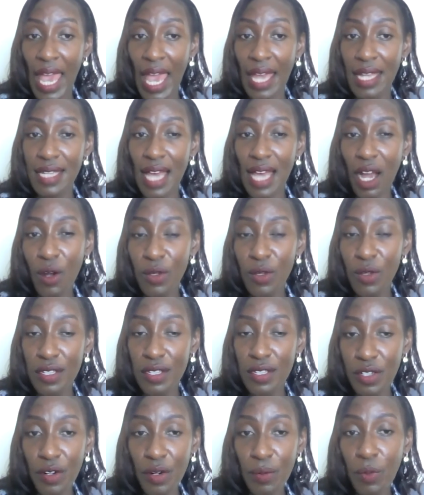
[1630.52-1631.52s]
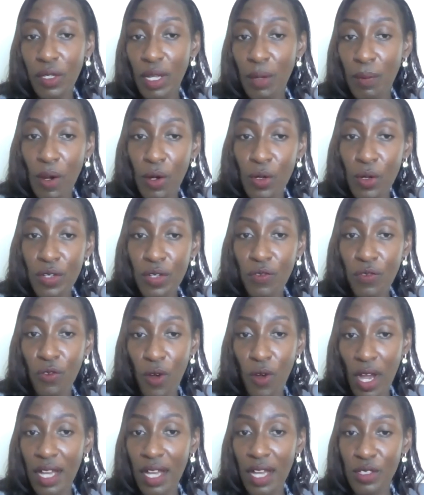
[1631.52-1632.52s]
and a considerable amount of
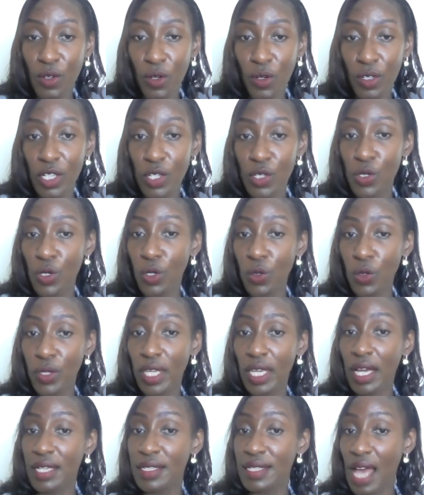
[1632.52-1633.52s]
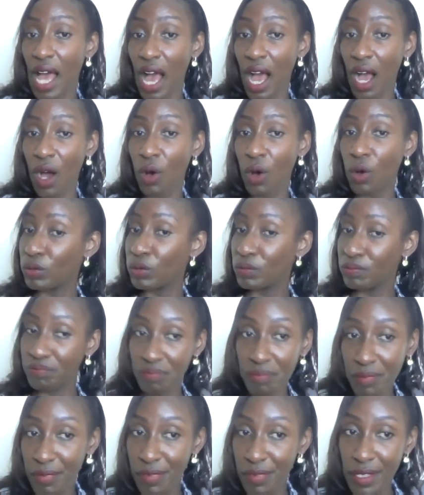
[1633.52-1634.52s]
work has gone into looking at how
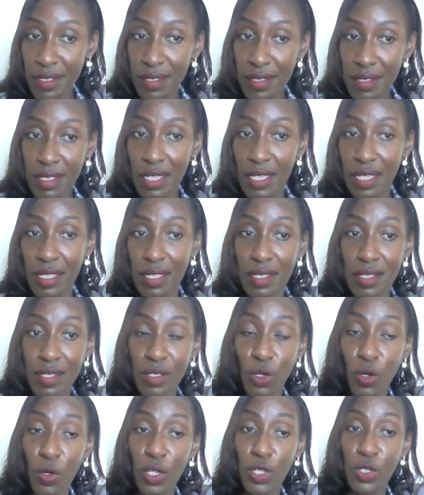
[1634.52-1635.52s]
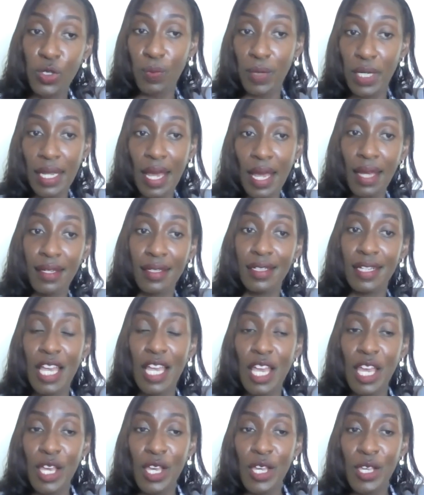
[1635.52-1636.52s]
this is going to be done.
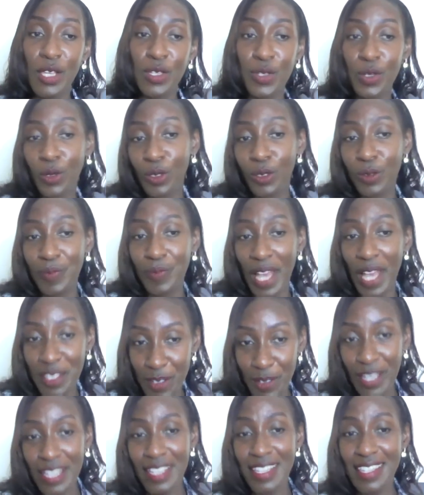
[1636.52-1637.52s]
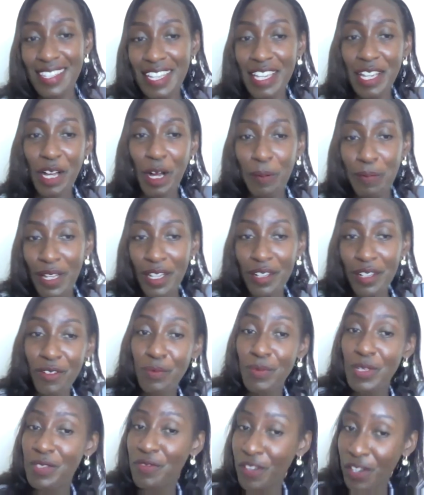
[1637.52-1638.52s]
So as you can see, our
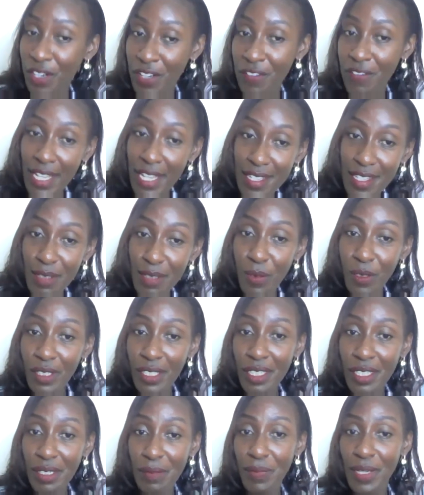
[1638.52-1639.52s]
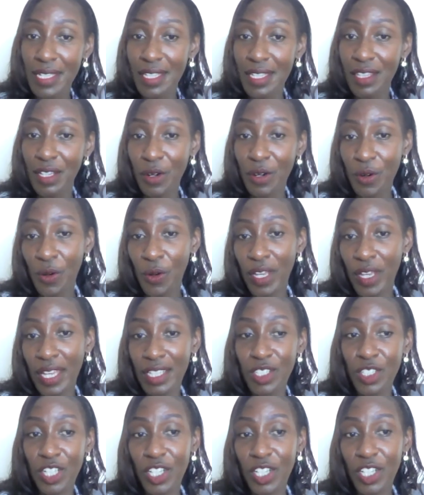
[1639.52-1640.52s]
platform is very flexible in meeting the growing
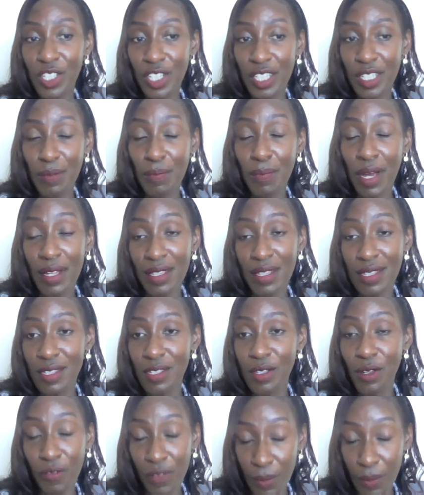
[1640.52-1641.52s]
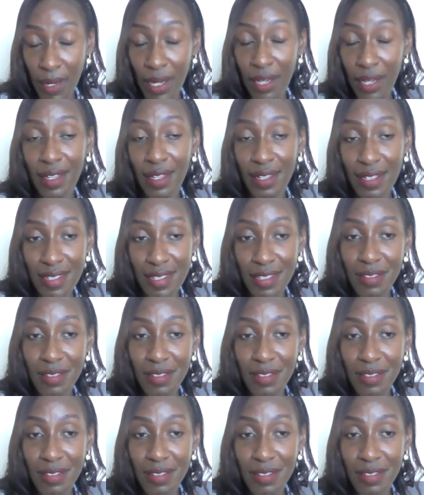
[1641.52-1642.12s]
and changing demands of the market.